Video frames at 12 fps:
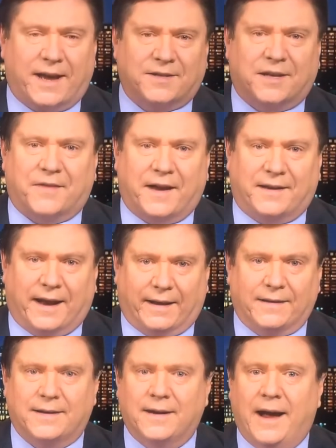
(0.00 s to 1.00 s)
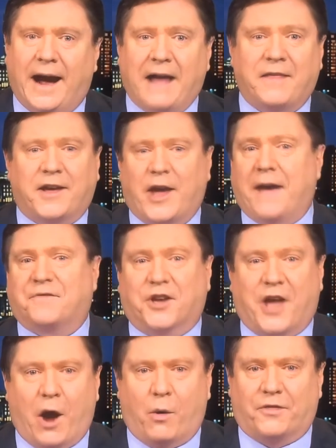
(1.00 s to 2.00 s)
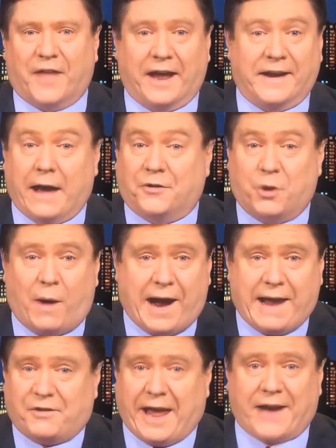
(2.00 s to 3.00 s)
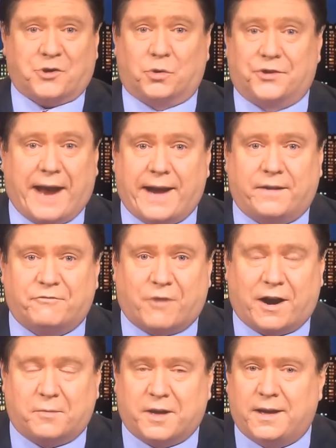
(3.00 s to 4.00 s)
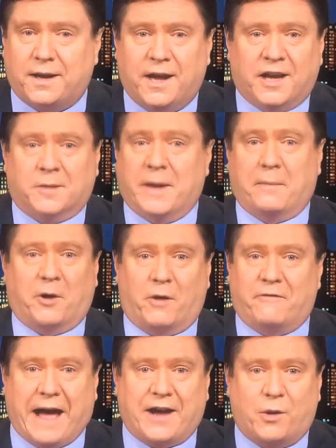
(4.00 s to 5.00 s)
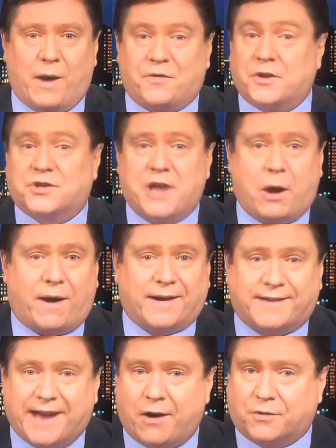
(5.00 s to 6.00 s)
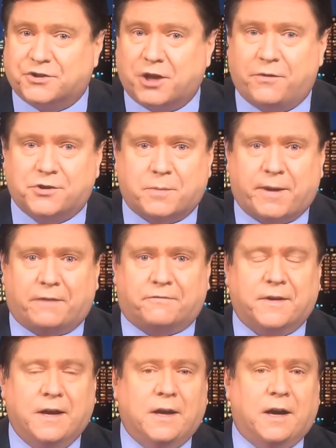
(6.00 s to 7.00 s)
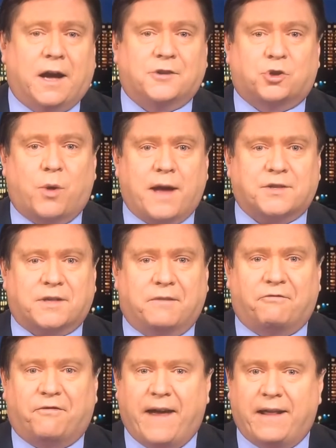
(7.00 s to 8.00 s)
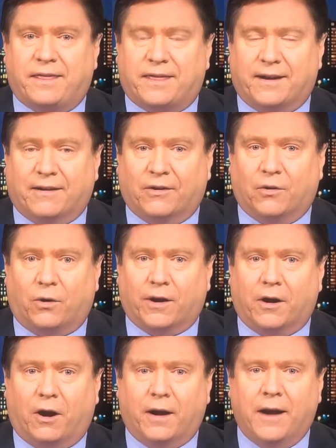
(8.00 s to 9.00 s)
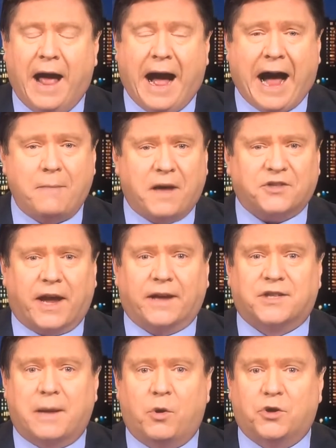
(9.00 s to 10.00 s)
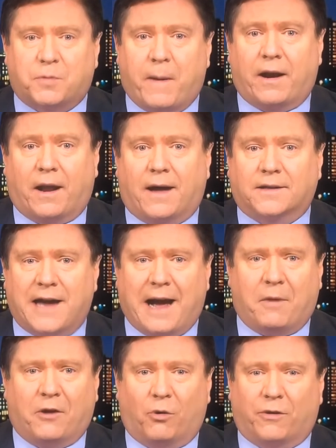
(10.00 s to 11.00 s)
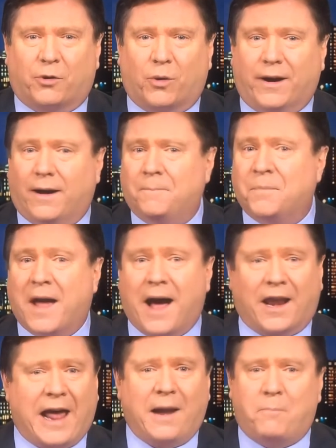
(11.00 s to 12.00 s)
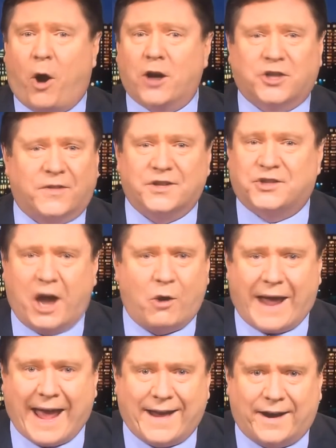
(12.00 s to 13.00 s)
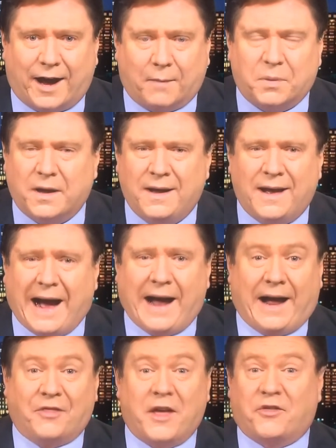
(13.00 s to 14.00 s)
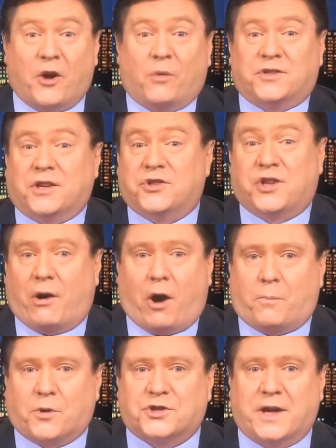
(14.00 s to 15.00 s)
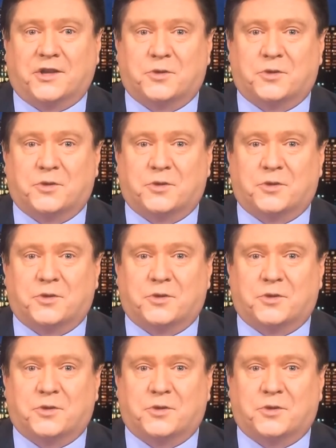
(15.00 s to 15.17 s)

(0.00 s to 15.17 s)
says that they did it, I think you have to go with that. Now, do I have the actual data in front of me to be able to evaluate this? No, I don't. So there's a bit of uh, trust and faith here going on. I must say, as someone who spent a lot of time on North Korea, a lot of parts of this don't add up. I, I think there was a 0%